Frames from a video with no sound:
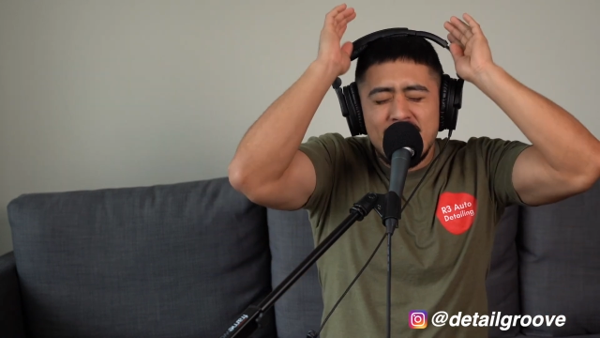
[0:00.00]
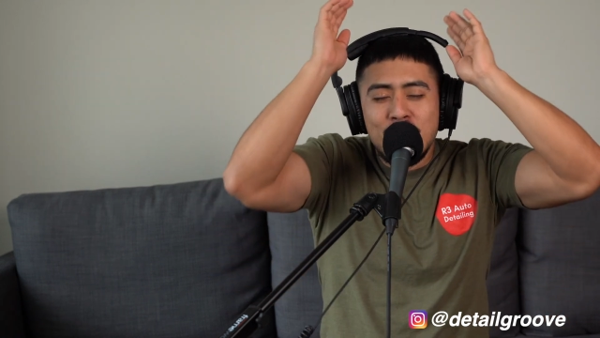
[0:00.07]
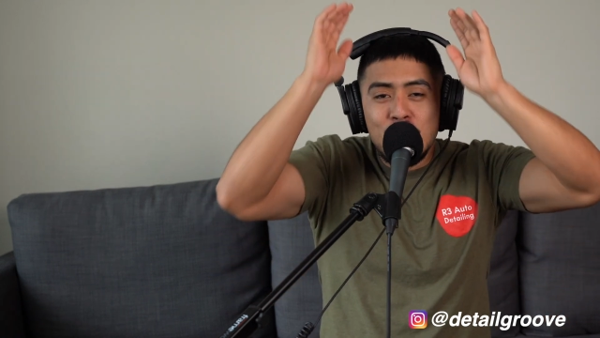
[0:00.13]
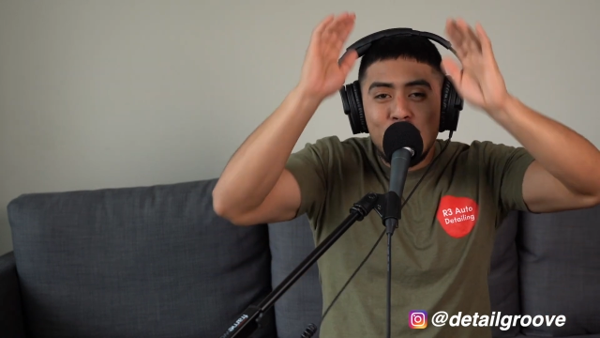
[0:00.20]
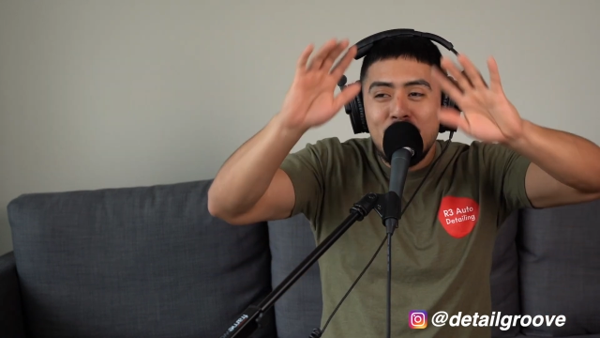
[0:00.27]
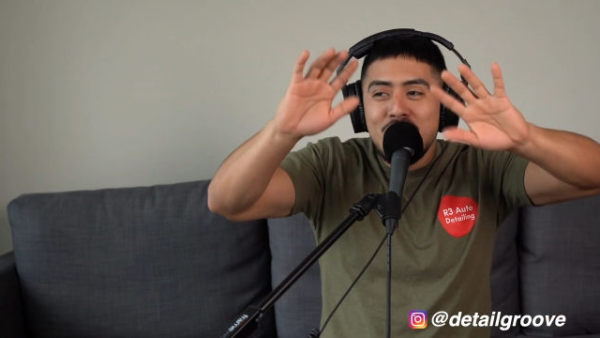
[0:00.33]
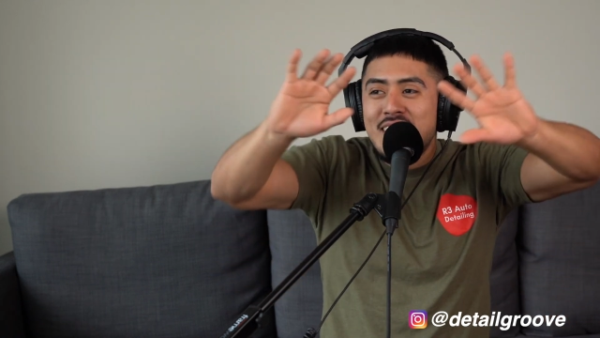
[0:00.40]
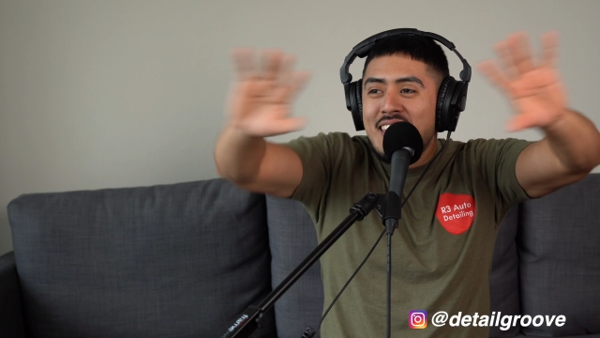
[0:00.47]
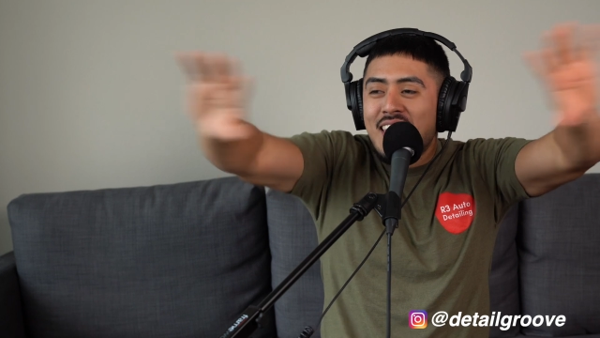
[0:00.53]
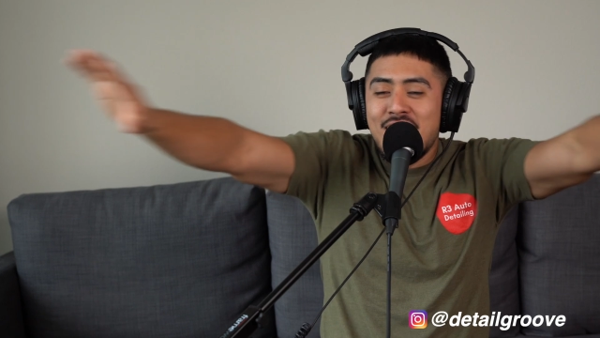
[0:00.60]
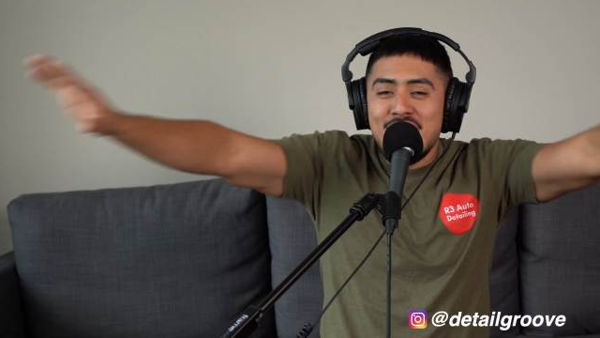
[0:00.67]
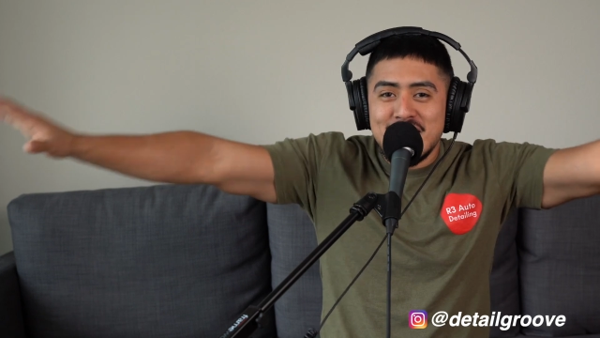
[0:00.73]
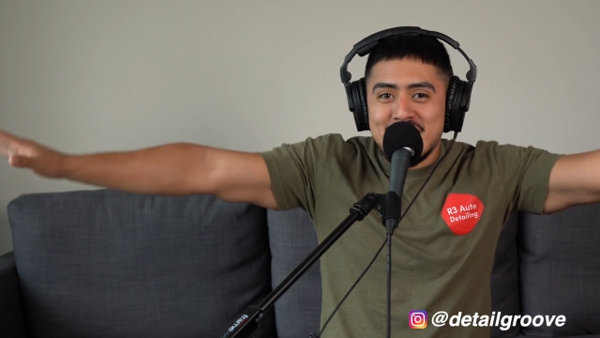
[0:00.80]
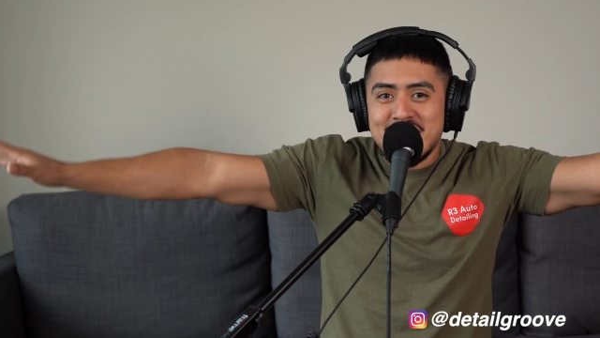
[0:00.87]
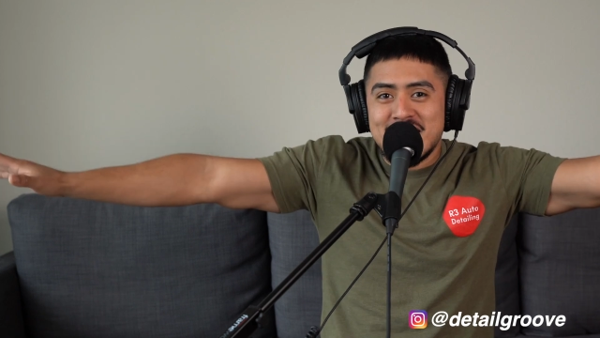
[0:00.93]
nothing
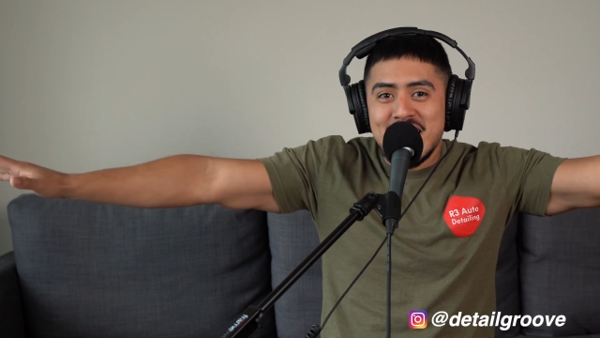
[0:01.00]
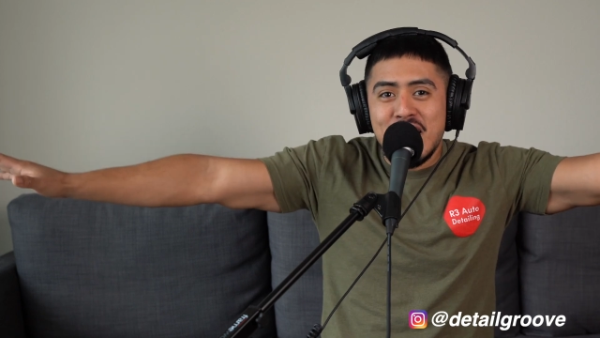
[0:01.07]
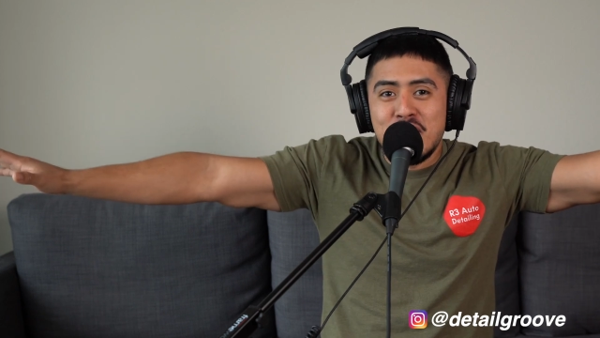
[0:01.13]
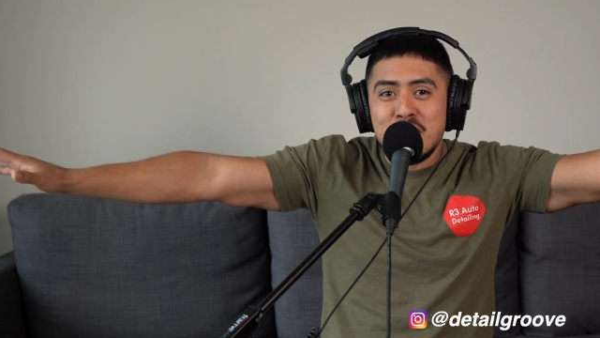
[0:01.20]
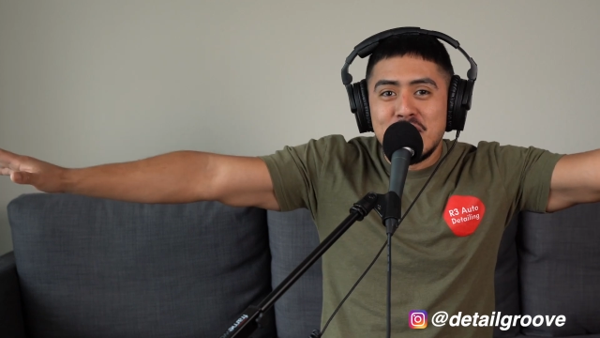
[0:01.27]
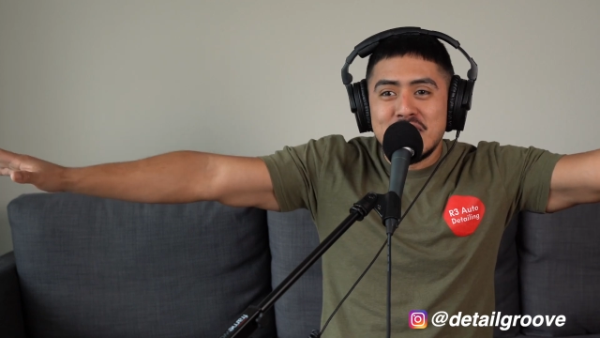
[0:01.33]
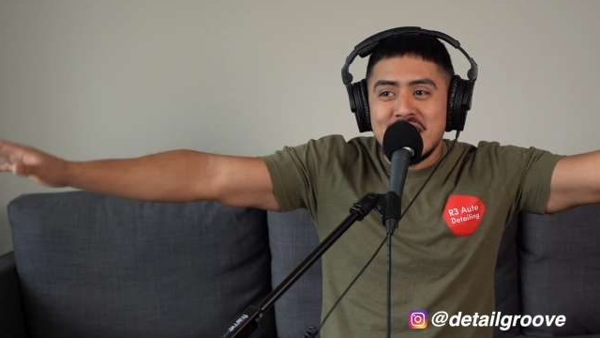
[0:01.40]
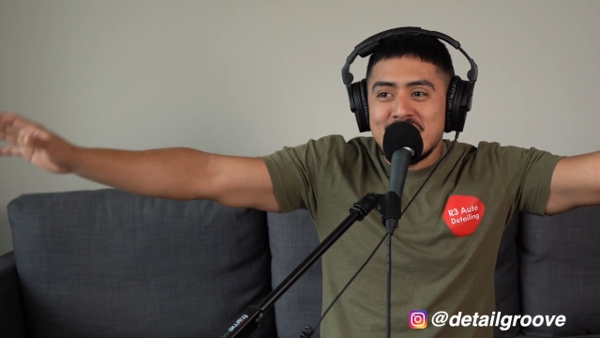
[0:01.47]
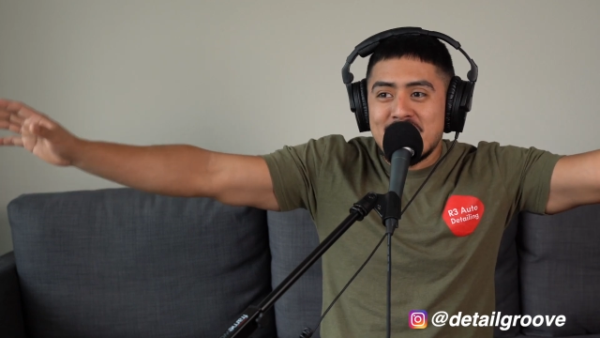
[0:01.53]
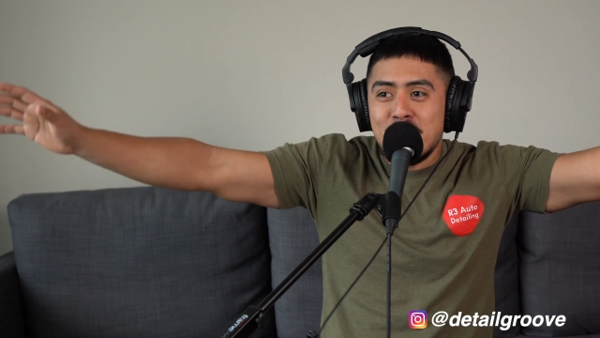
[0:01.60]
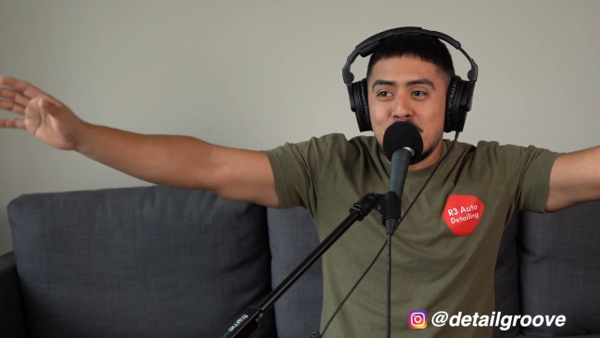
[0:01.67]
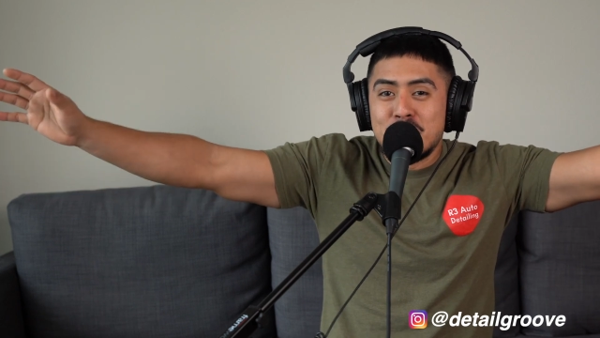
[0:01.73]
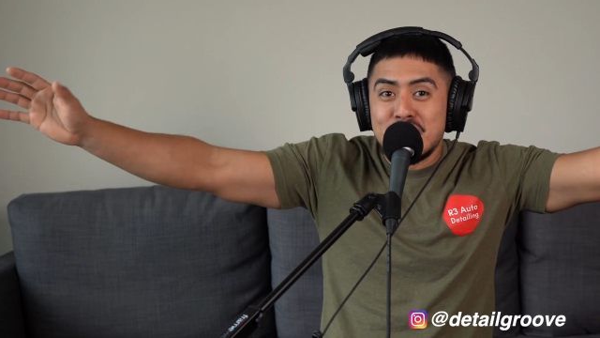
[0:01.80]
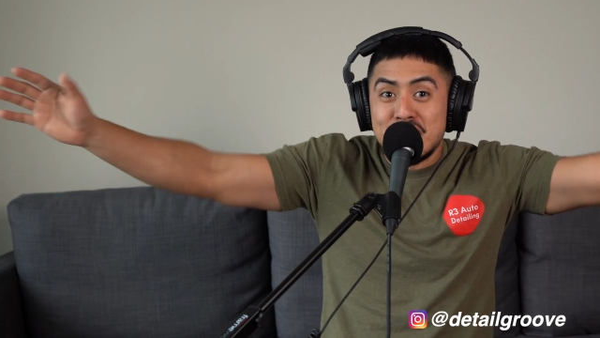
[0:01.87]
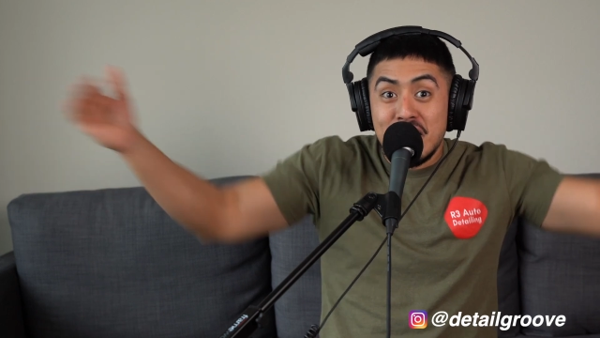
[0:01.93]
else aside from us
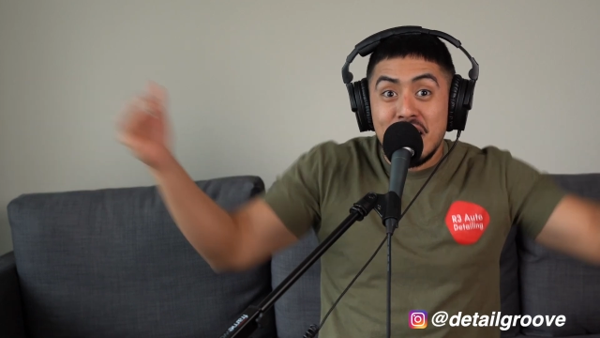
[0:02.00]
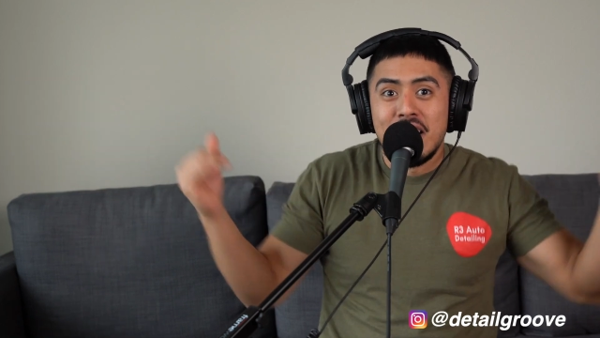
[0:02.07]
except just